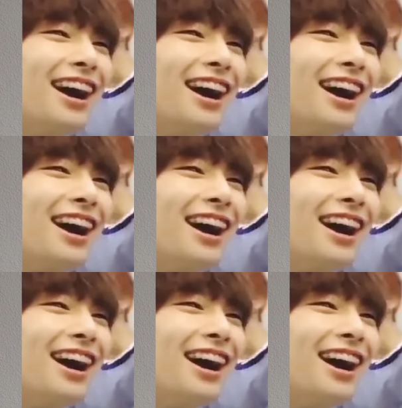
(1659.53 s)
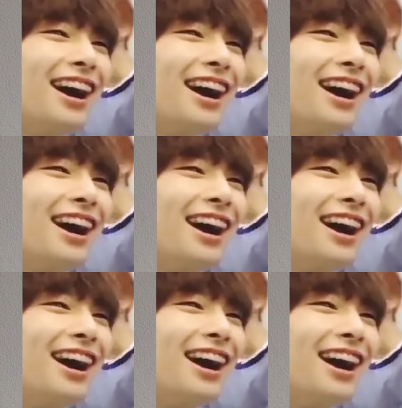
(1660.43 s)

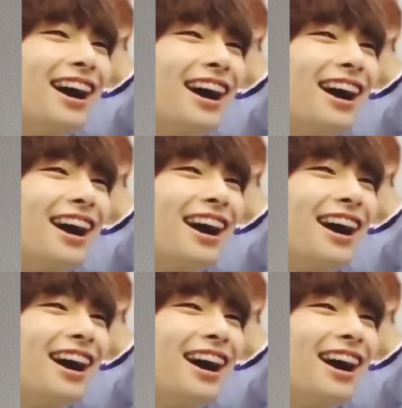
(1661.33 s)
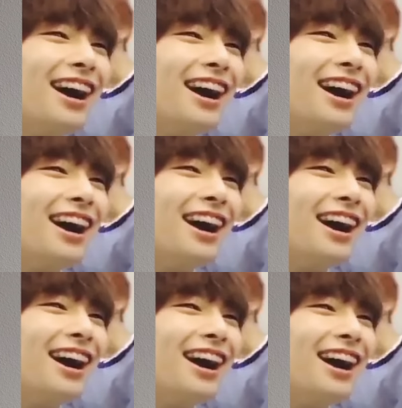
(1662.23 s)

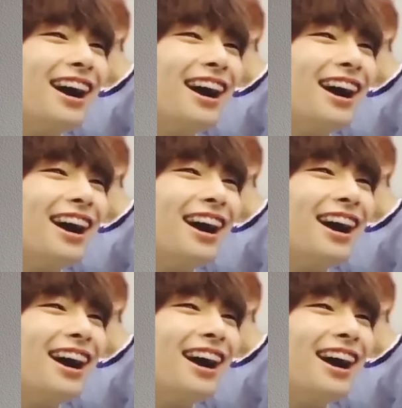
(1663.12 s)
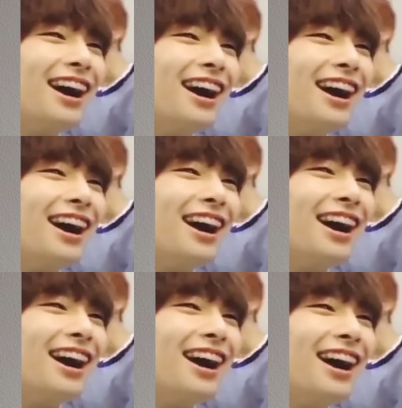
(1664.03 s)

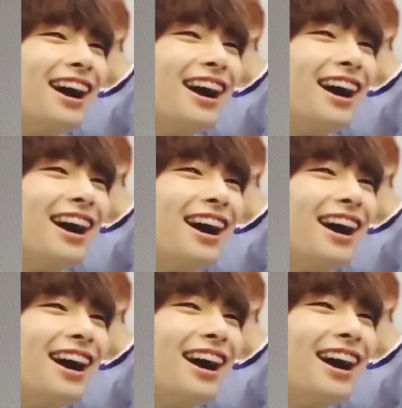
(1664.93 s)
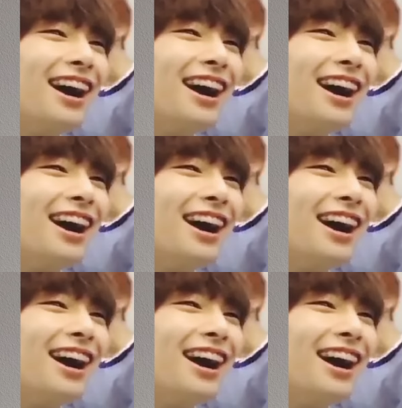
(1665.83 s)
This person isn't speaking.